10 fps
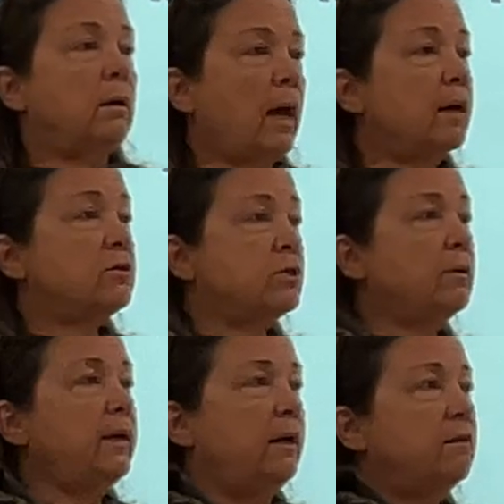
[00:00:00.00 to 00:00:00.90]

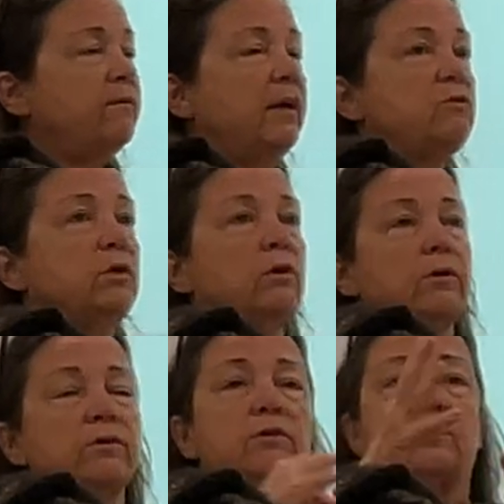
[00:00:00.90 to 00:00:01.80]
S3, the
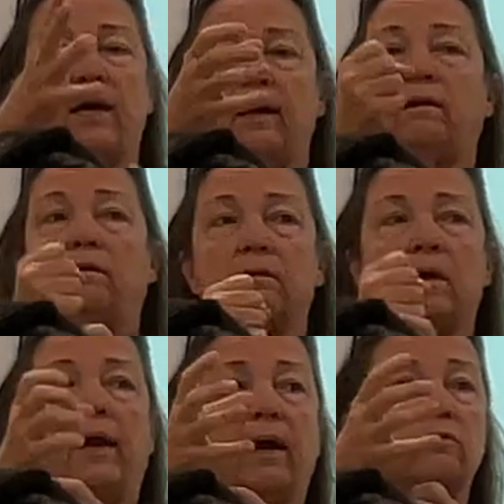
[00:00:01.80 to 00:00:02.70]
ventricles take
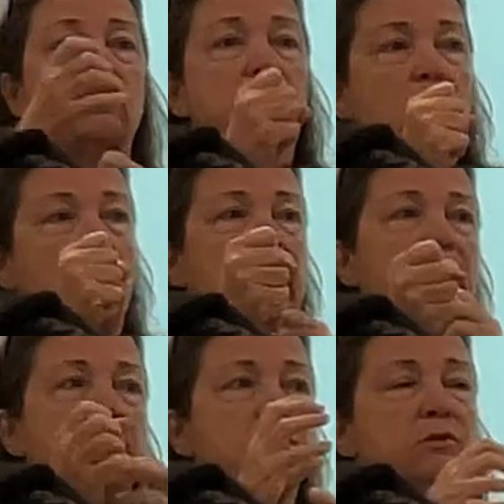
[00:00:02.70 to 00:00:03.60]
an extra
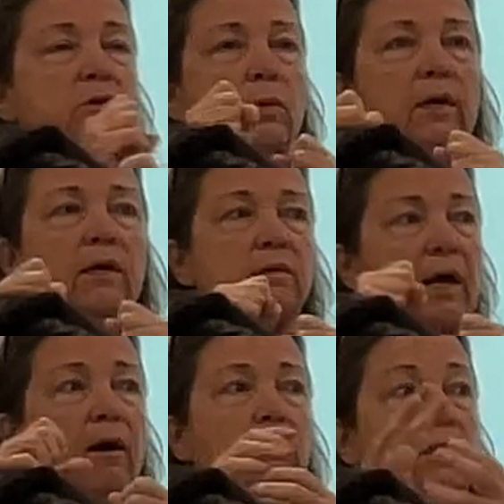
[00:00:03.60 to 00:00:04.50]
squeeze to squeeze
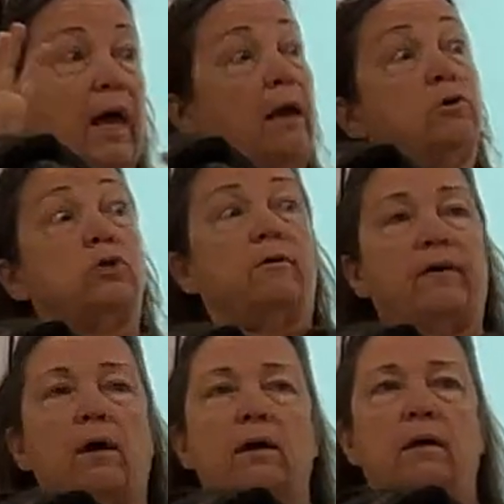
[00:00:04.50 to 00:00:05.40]
out the extra
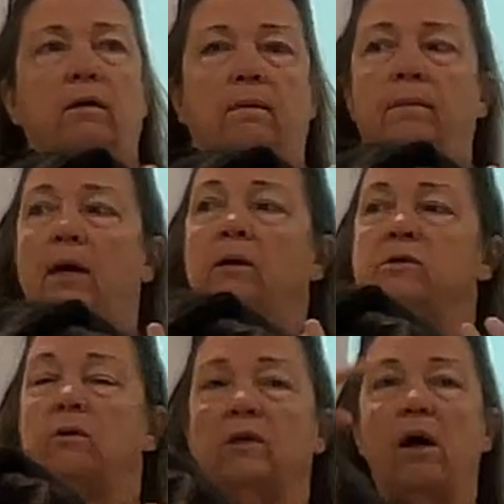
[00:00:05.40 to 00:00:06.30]
volume.
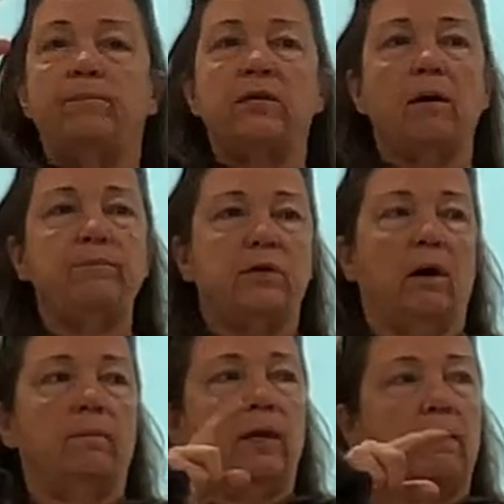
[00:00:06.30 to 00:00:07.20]
So
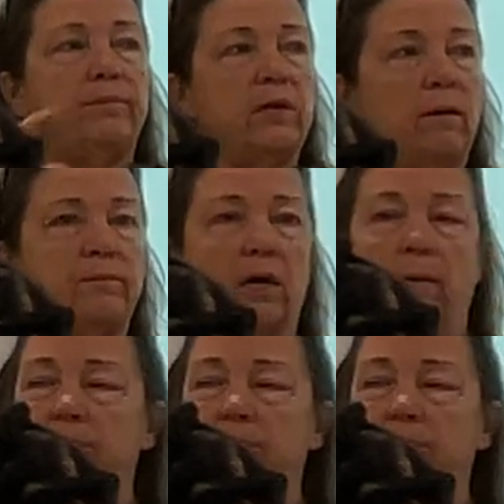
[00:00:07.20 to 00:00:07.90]
lub-dub-dub, lub-dub-dub.